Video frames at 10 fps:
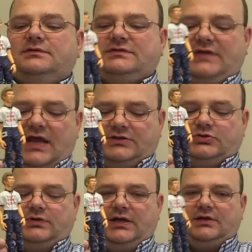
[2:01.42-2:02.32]

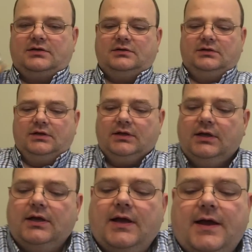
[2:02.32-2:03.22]
statue here?
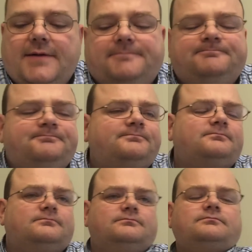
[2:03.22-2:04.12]
Um,
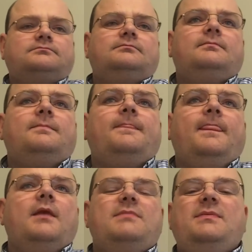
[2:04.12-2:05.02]

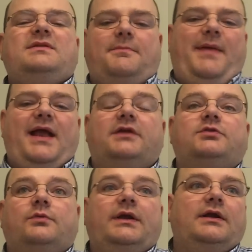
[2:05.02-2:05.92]
maybe it's a bag
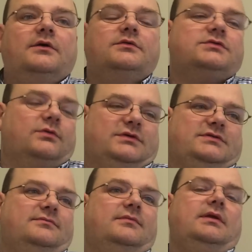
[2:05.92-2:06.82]
of Doritos
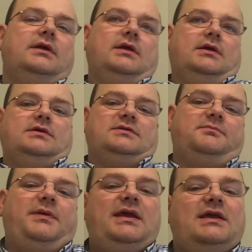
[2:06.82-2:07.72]
or some
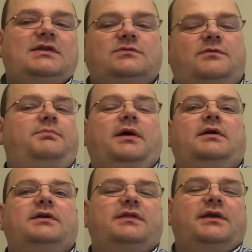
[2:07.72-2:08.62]
some peas with
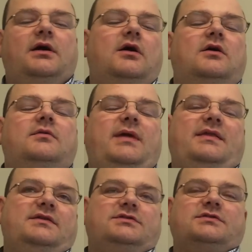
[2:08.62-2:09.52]
butter, and you think, oh
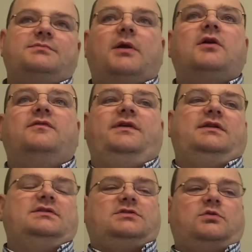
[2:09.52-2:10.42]
man, these are just
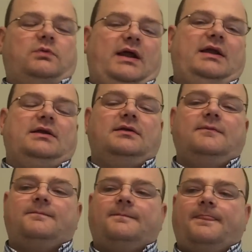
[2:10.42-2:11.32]
perfect, just great,
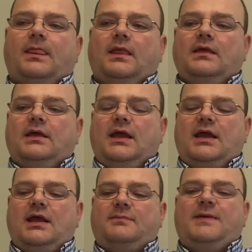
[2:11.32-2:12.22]
and
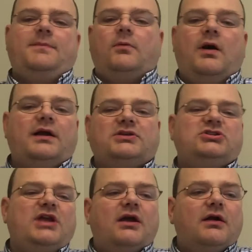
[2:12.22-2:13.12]
and people want to
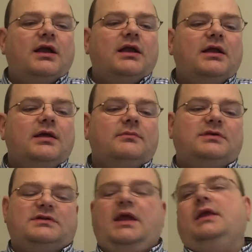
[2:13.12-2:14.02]
share it,
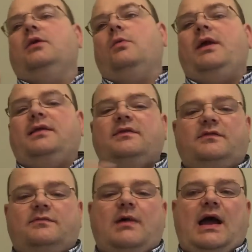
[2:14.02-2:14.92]
but you say, hey, no wait,
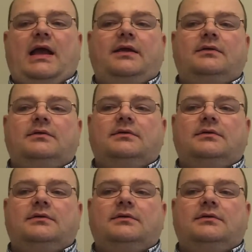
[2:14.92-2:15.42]
this is mine.